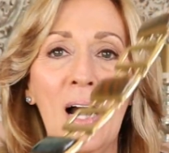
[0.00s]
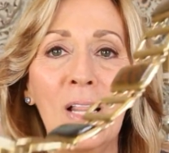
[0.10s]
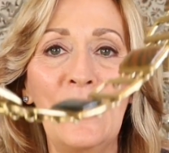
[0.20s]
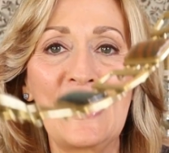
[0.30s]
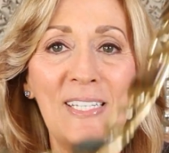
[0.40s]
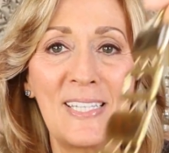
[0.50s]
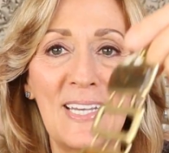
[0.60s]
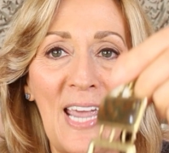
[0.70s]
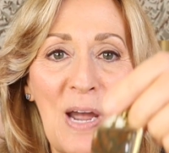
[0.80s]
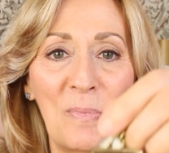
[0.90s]
I'll hold it to the
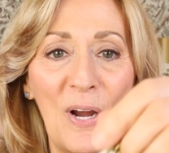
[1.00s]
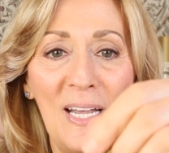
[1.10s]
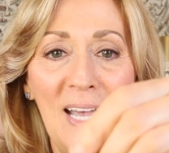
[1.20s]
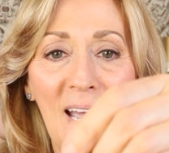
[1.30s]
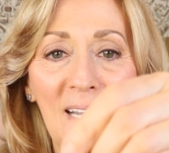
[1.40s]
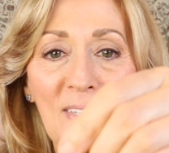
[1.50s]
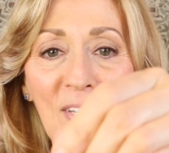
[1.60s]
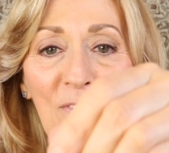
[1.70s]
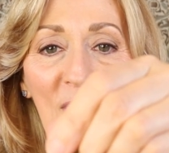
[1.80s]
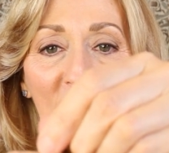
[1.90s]
camera and
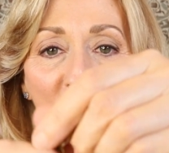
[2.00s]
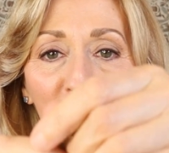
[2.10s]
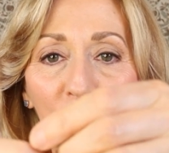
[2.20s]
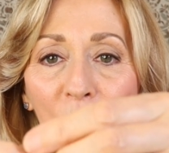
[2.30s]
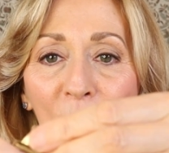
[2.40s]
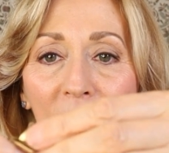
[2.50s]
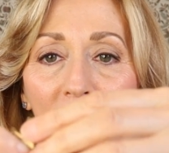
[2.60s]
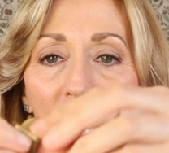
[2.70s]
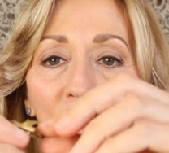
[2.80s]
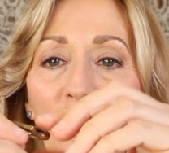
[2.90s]
see if the camera will pick
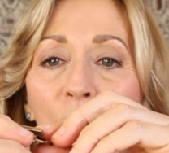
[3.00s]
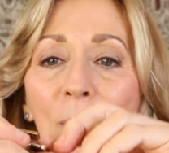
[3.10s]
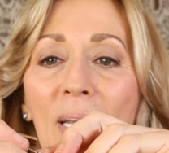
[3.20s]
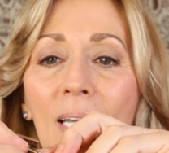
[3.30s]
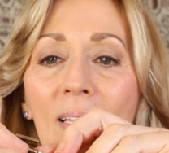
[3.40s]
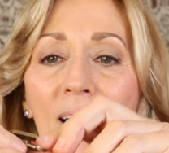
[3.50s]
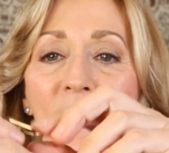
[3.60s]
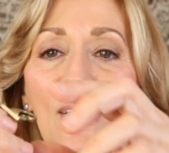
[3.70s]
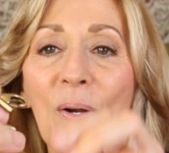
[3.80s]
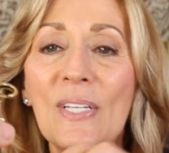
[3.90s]
it up. Oh, I'm making
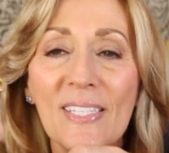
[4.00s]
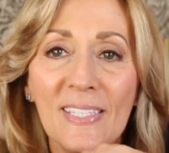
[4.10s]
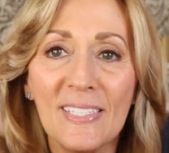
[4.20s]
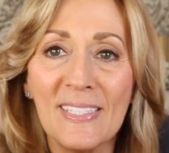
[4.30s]
lots of noise.